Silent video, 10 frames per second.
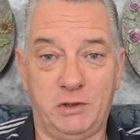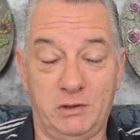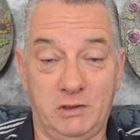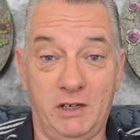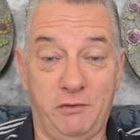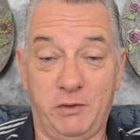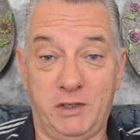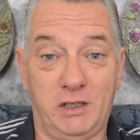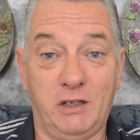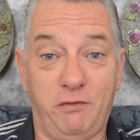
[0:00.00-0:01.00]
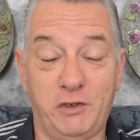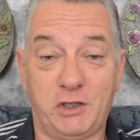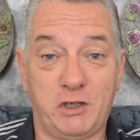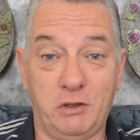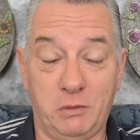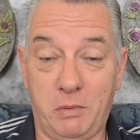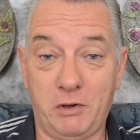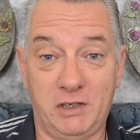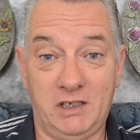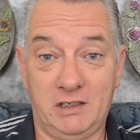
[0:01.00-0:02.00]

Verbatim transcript: to live within the physical body